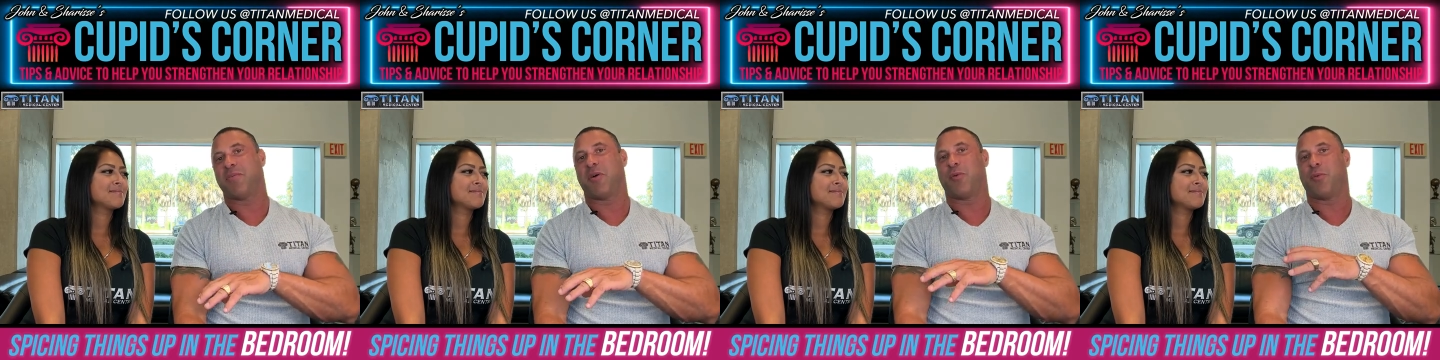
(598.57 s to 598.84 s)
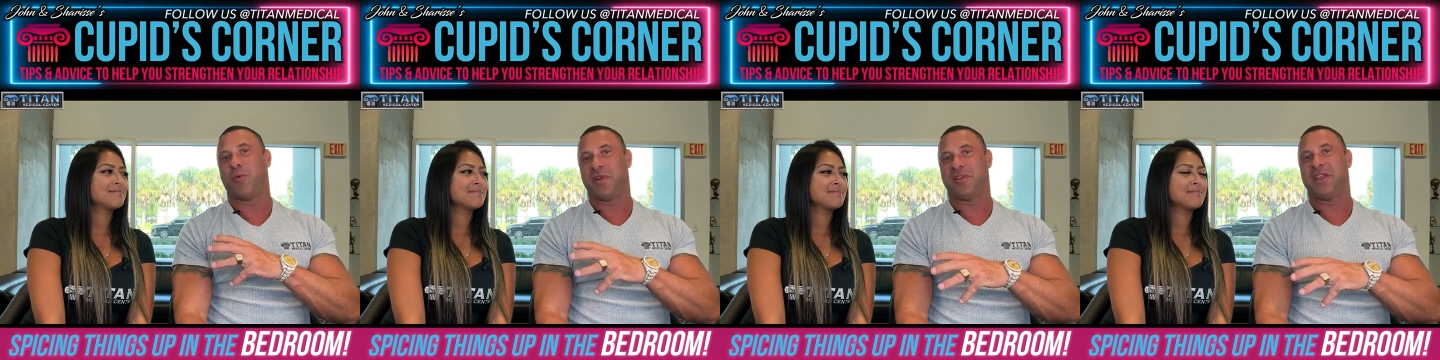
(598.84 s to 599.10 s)

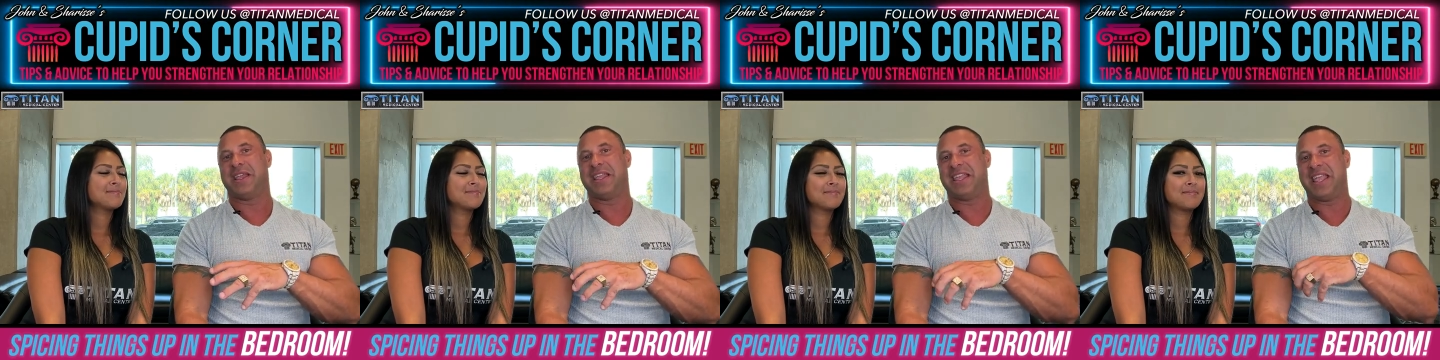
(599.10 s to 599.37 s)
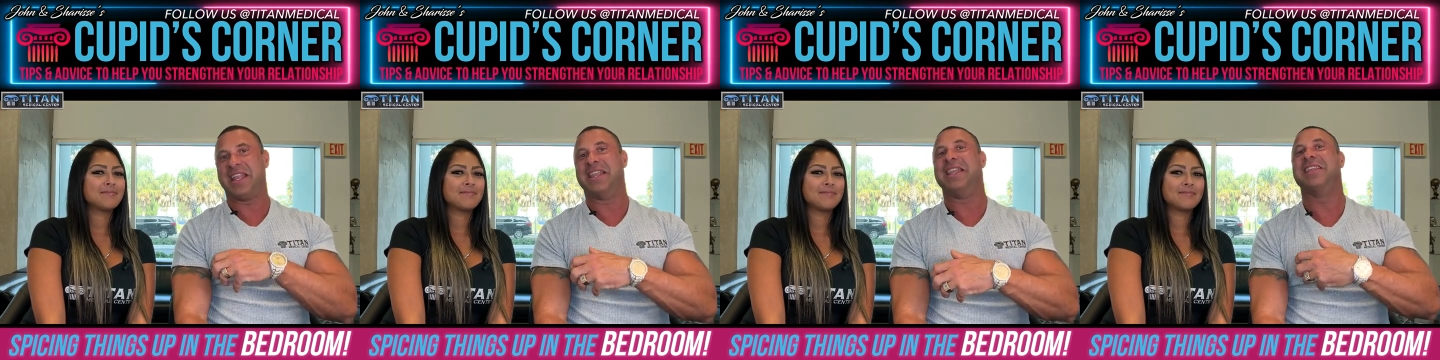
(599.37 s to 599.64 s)
Speaker 1: But really
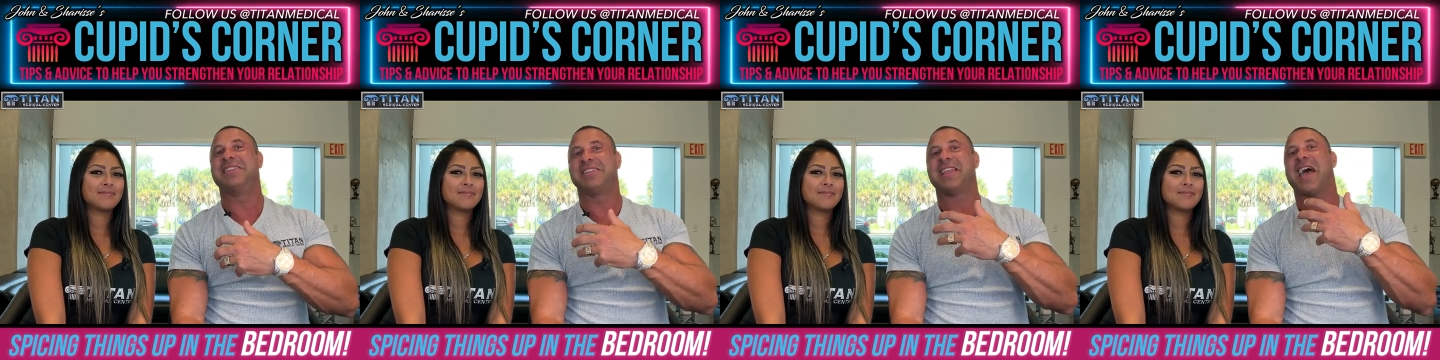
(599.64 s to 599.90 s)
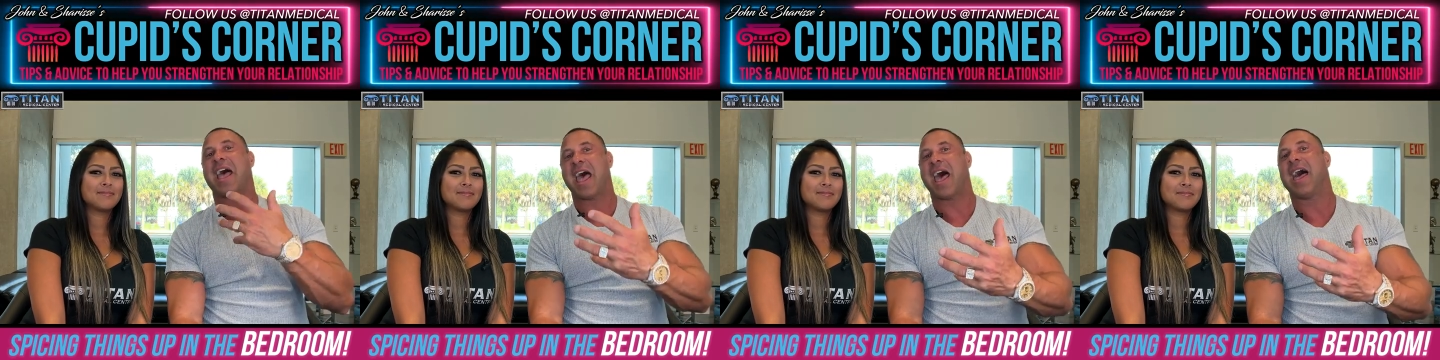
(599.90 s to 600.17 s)
getting
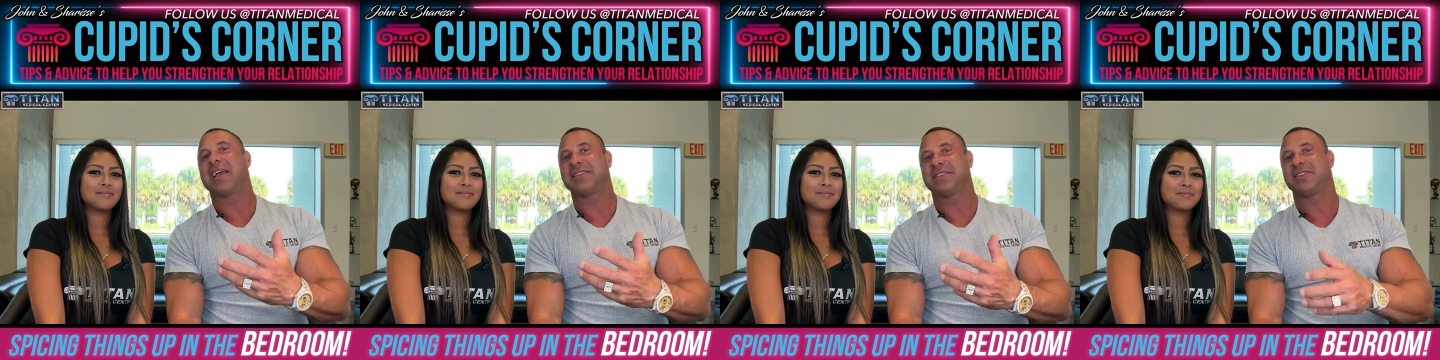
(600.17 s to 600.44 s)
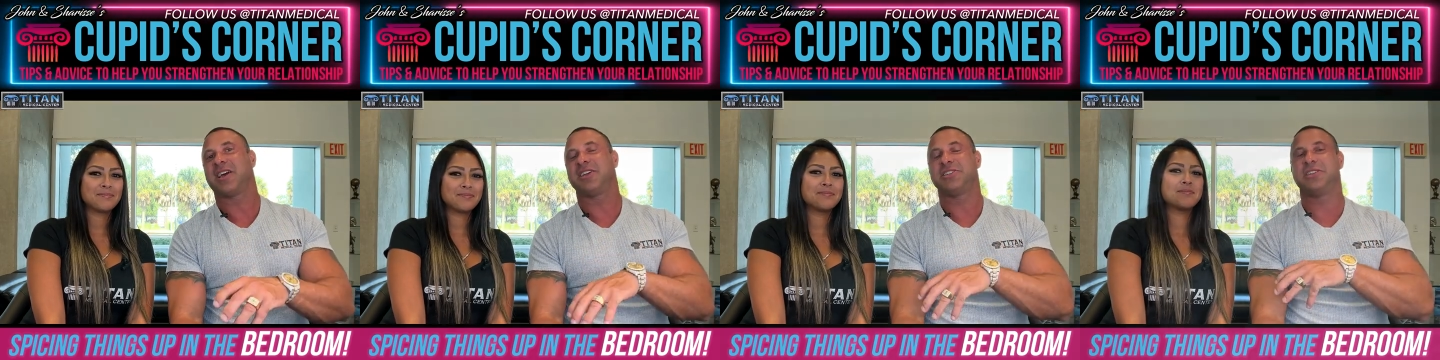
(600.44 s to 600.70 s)
into that act,
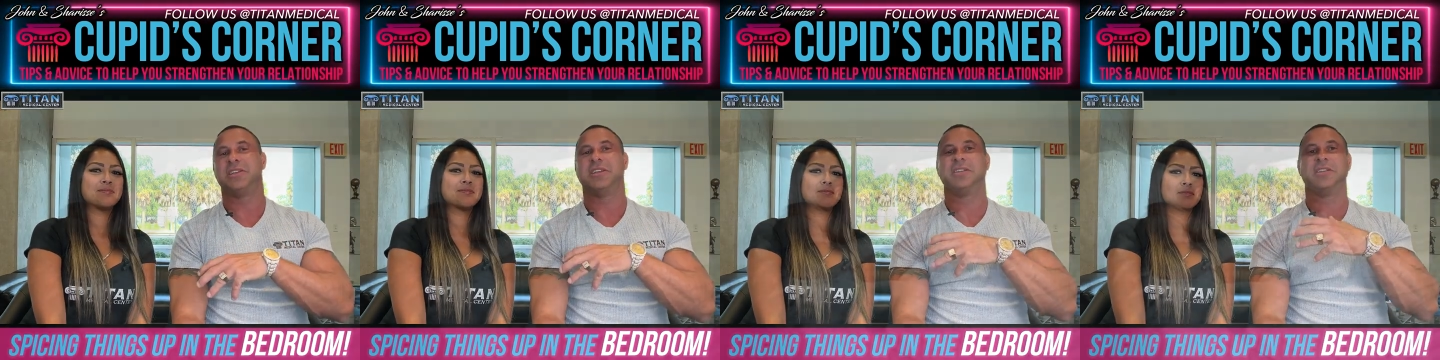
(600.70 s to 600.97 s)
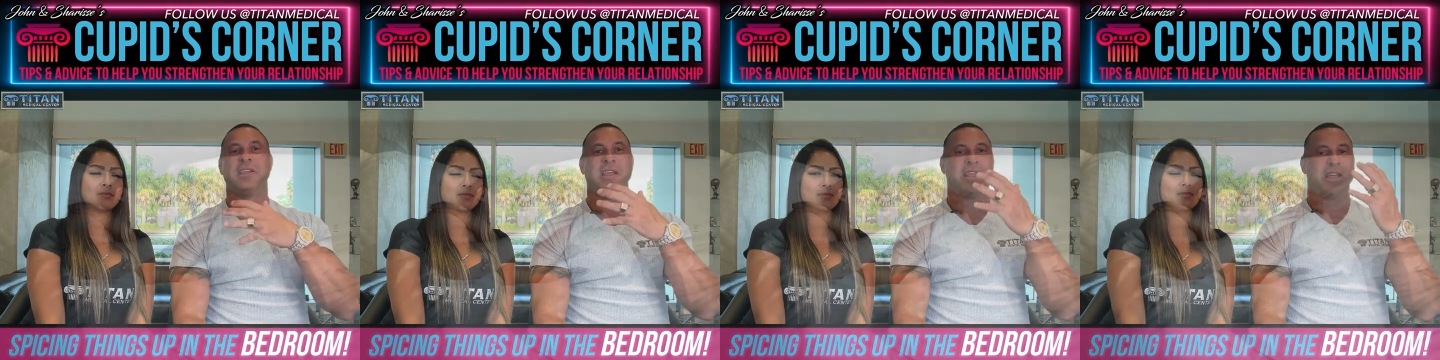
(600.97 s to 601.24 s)
touching,